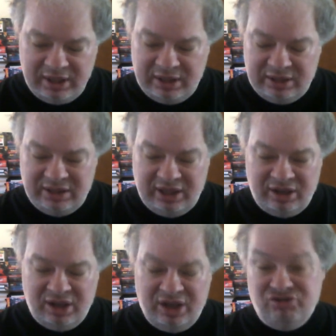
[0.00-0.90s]
They
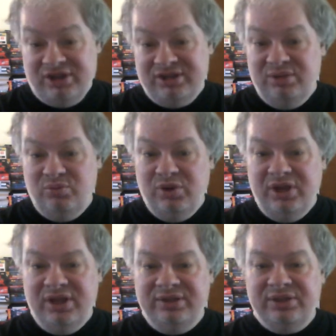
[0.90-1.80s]
contracted
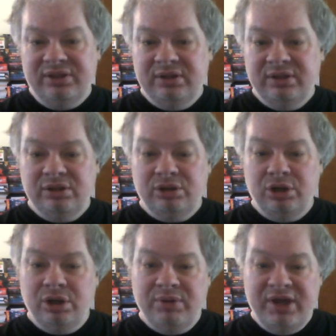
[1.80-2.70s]
with
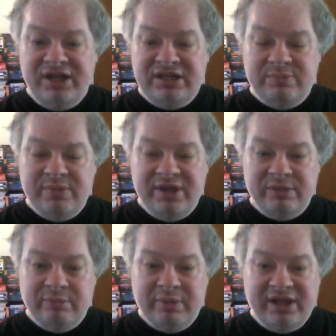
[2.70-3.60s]
Curray to make up a
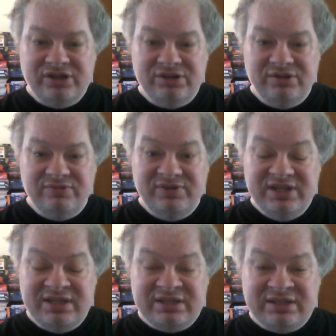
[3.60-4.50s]
batch of
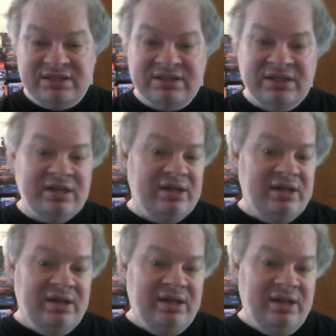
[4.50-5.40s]
discs,
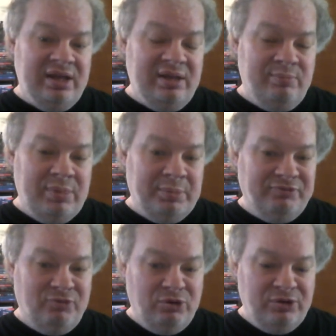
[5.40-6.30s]
but
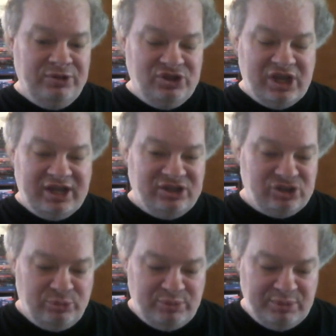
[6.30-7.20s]
before the jackets
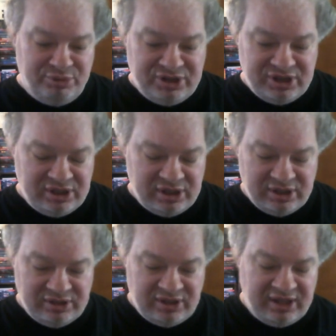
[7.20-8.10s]
could be printed,
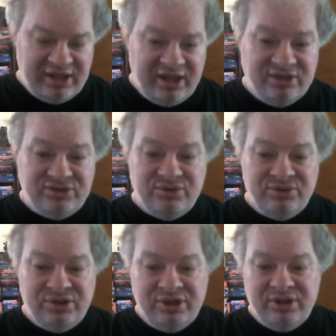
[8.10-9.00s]
they canceled
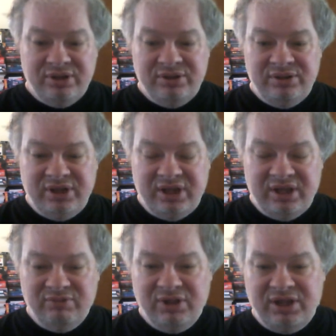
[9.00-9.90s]
the
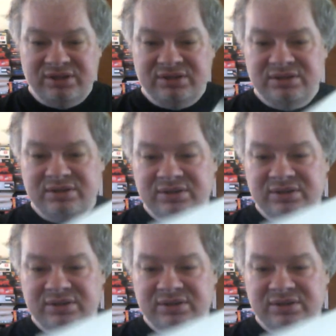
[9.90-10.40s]
release.